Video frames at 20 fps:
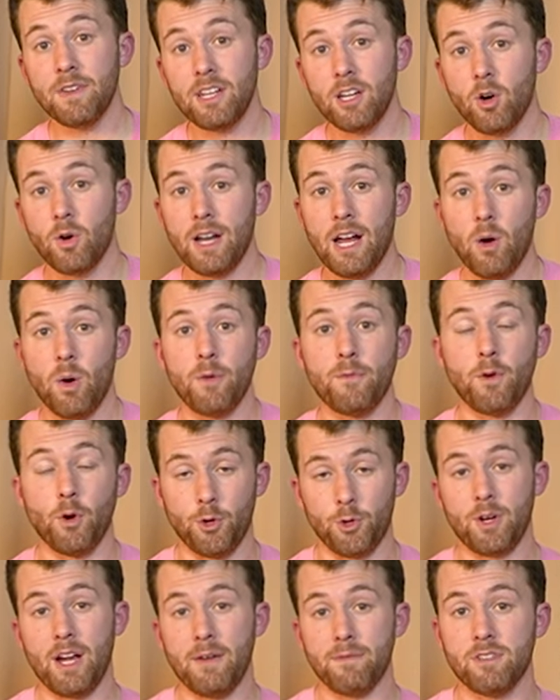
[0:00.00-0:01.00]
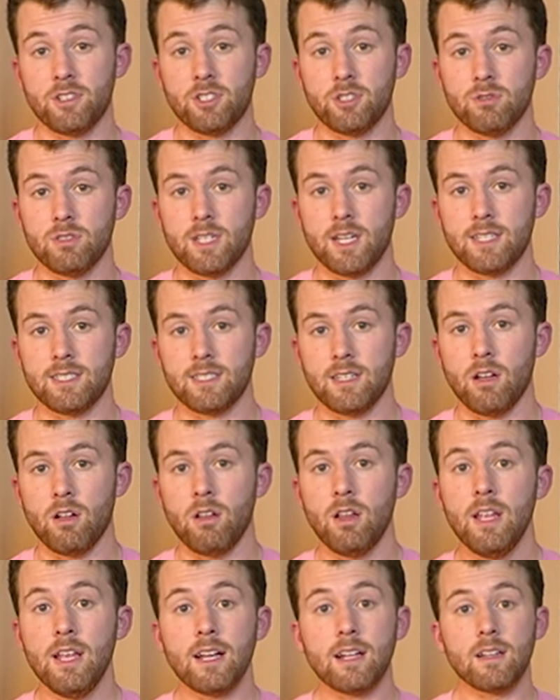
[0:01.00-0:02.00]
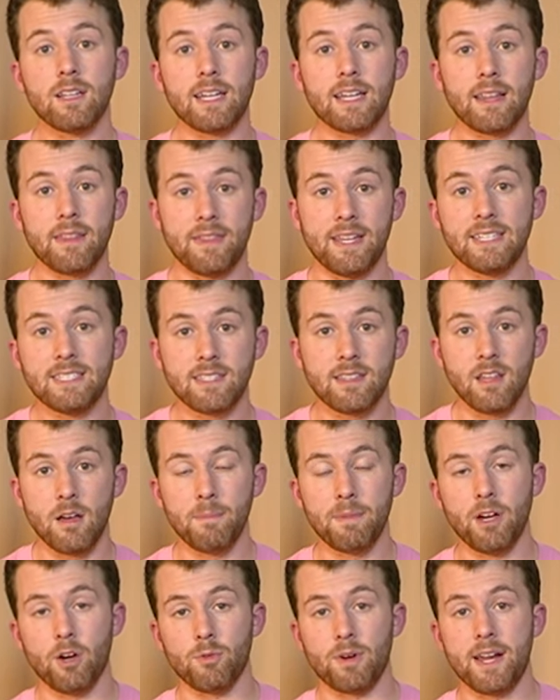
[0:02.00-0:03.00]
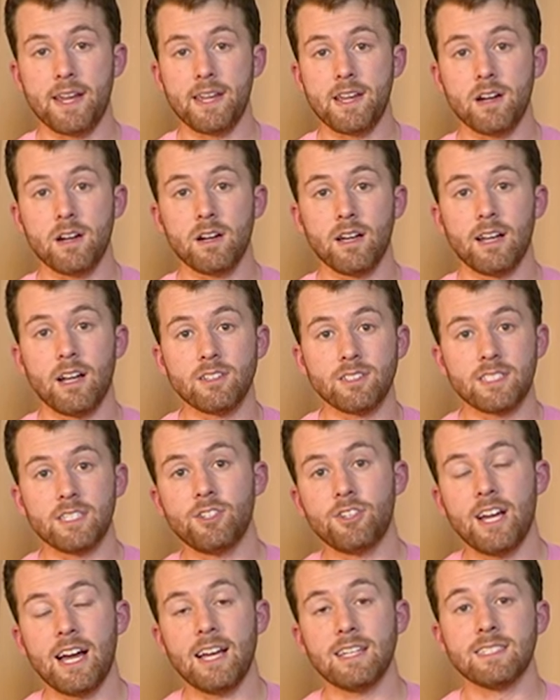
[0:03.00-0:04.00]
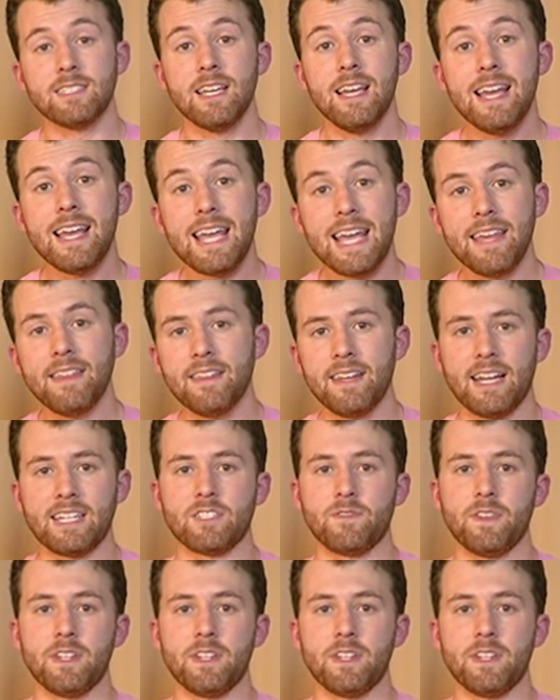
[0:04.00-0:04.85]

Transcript: video on how I photograph the shoes that I sell, click this thumbnail right here, and I'll see you guys in the next